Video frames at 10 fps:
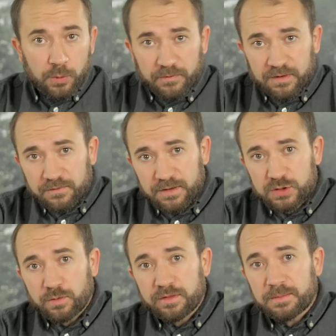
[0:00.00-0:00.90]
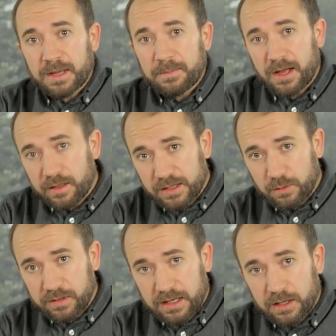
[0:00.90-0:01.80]
Group of individuals that make
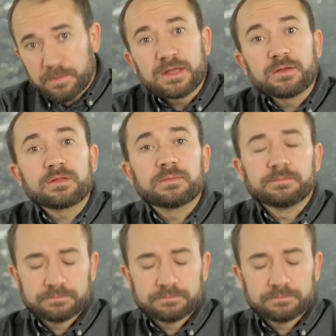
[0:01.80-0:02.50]
policy-related appeals.